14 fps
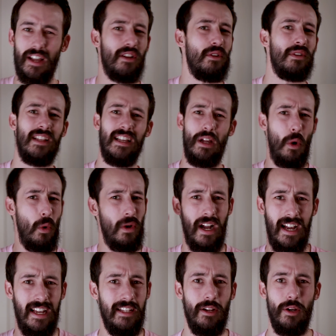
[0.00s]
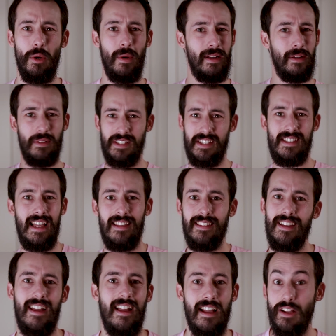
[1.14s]
I go to like Hokkaido, I go to
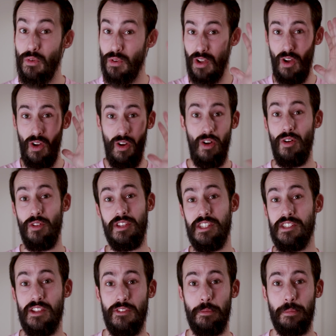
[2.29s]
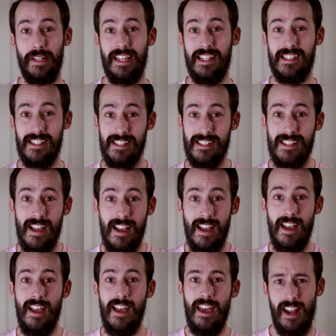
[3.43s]
Sendai, I go to all these different places,
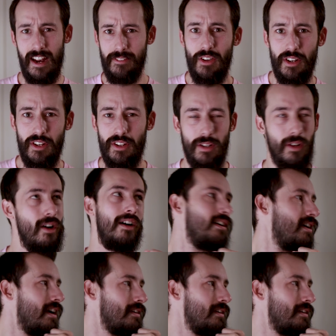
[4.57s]
and I've got it all.